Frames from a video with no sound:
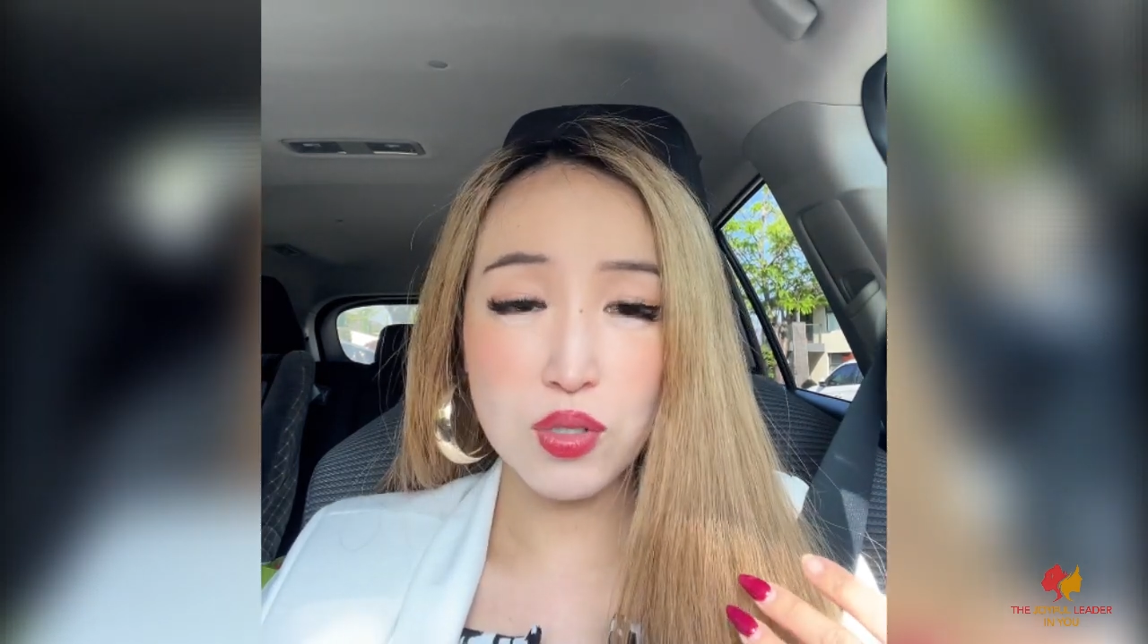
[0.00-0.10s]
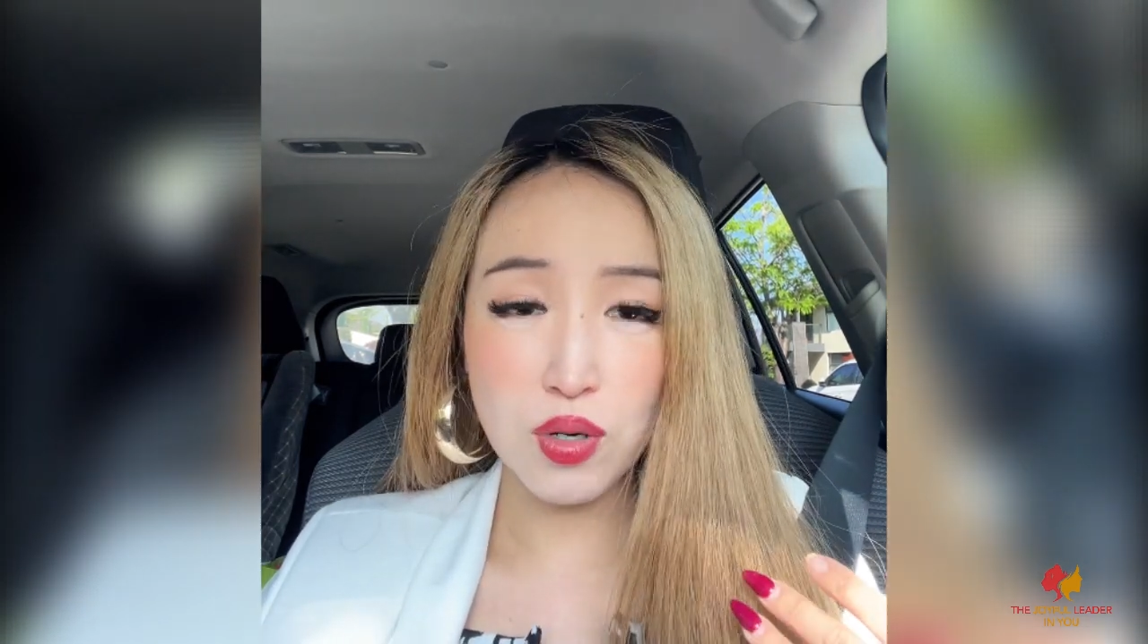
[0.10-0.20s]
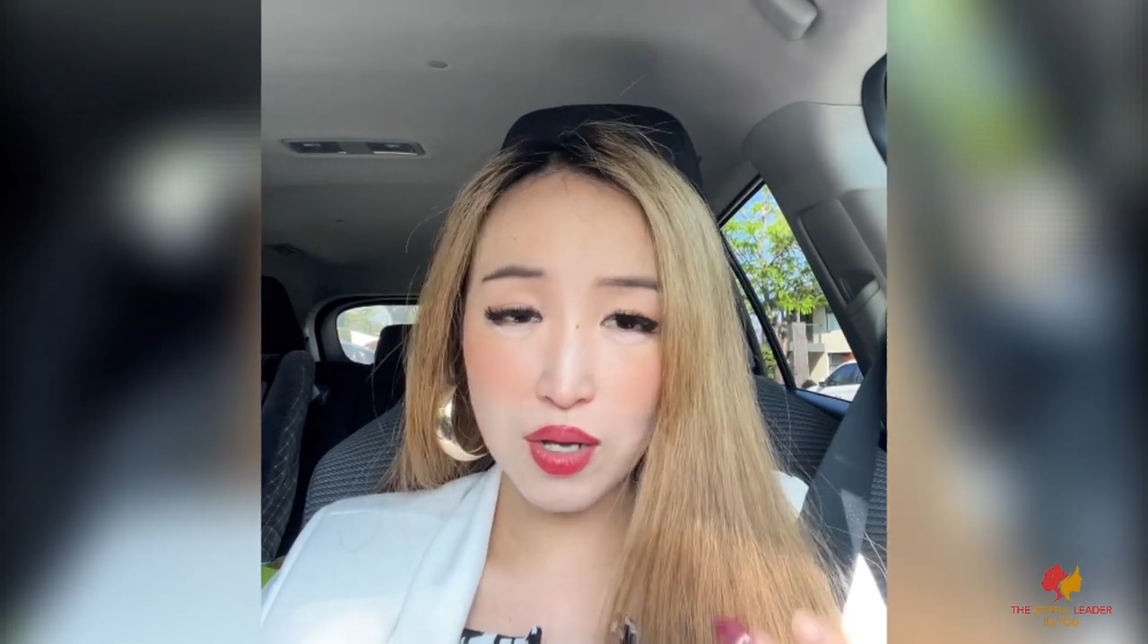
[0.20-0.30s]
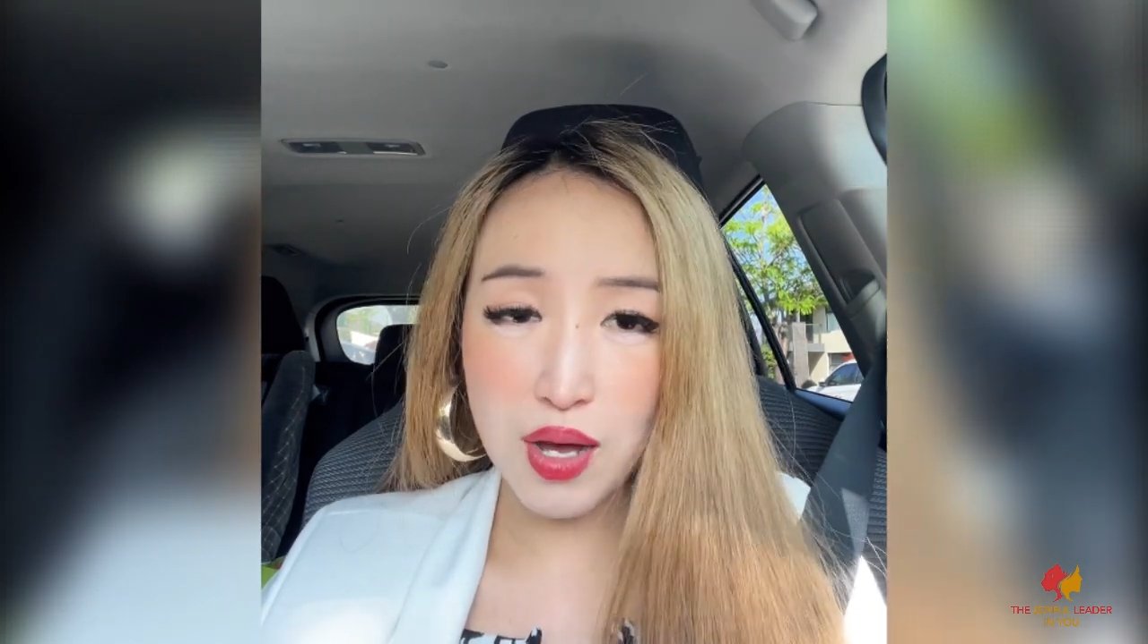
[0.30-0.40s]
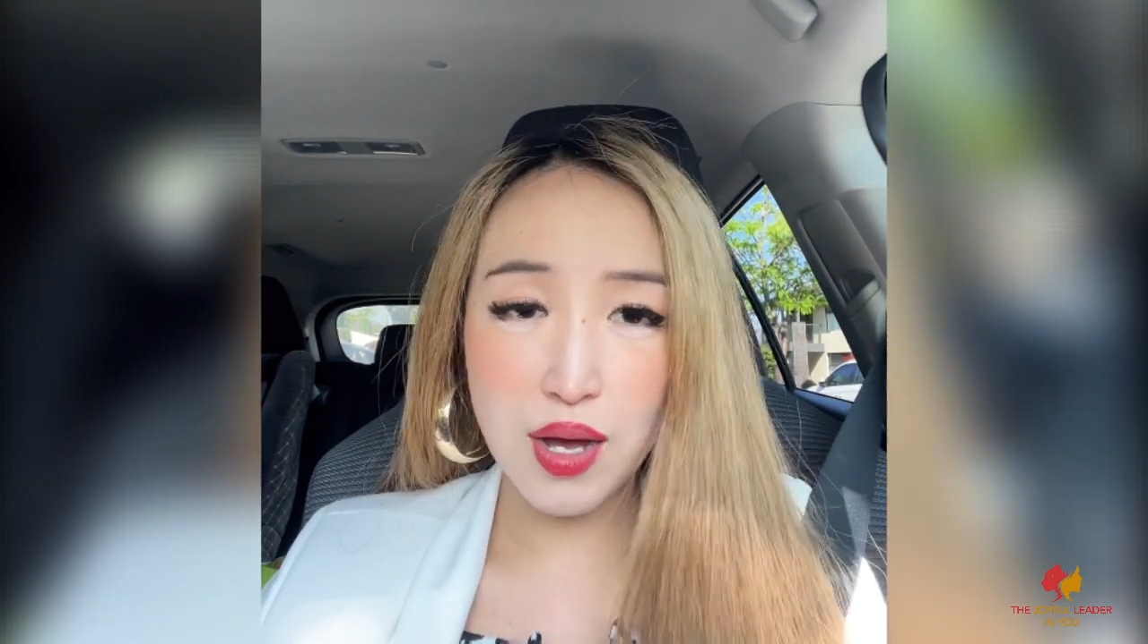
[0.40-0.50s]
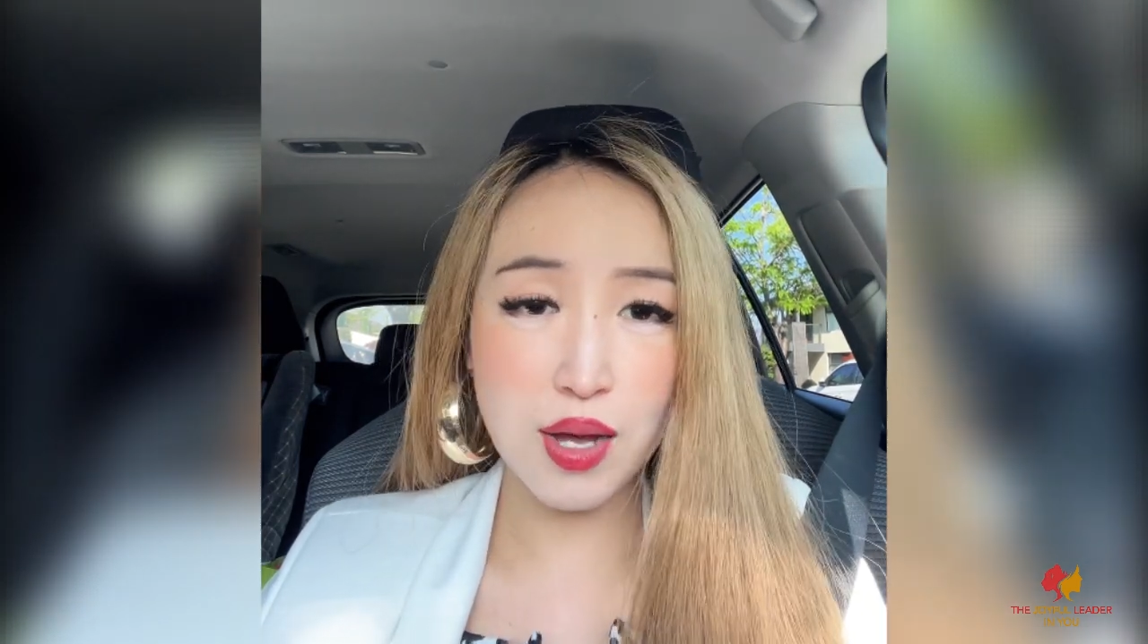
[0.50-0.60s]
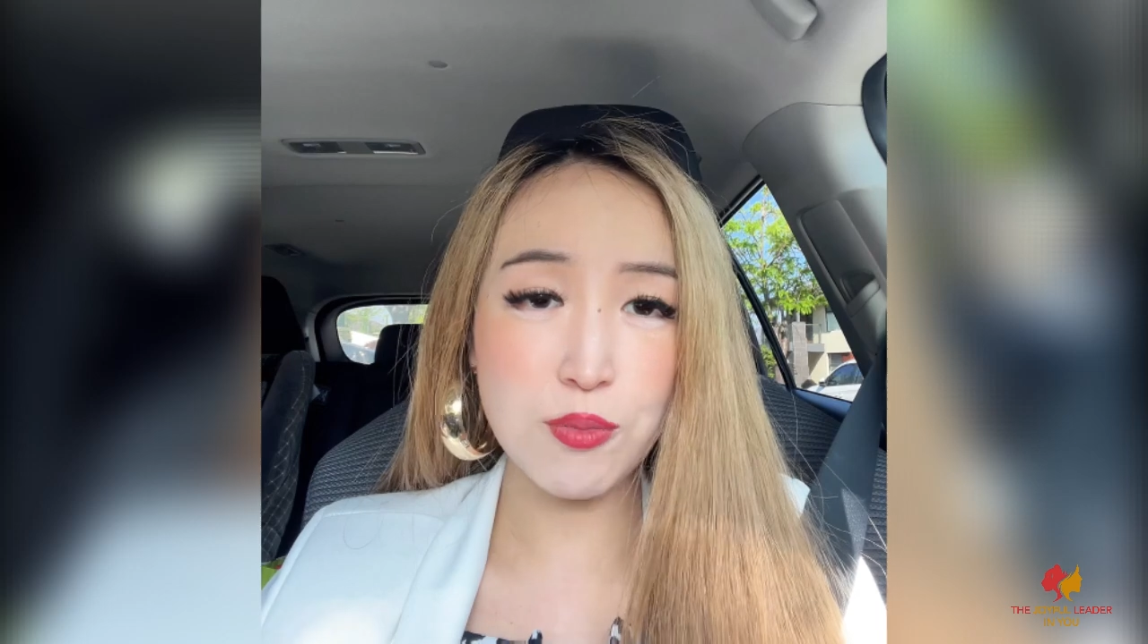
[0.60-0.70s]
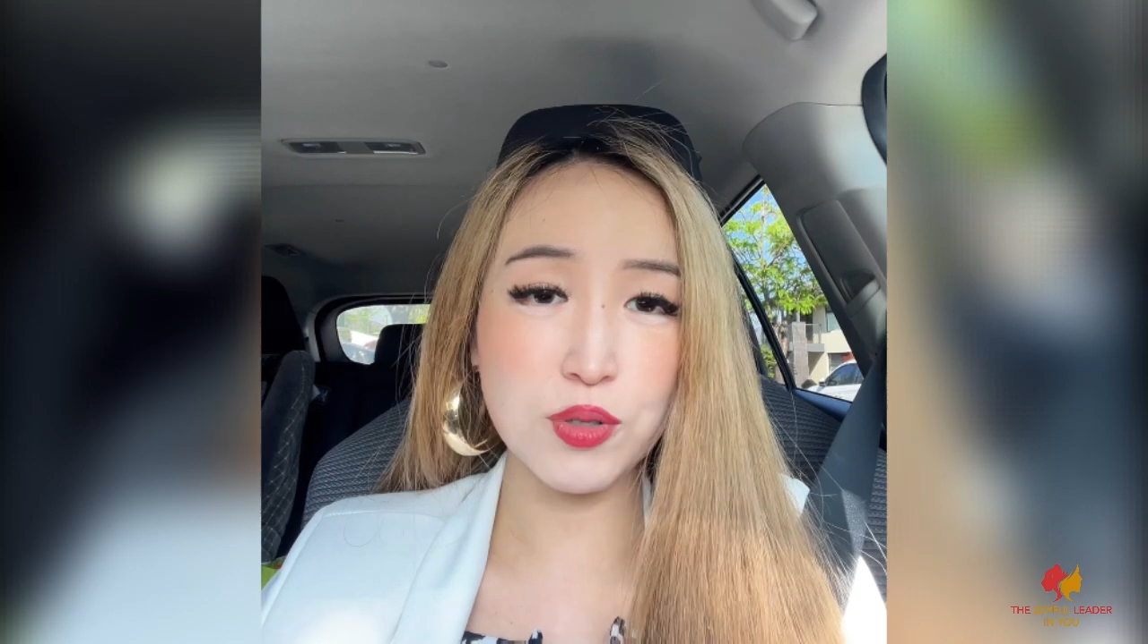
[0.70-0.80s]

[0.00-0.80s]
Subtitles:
you're calm,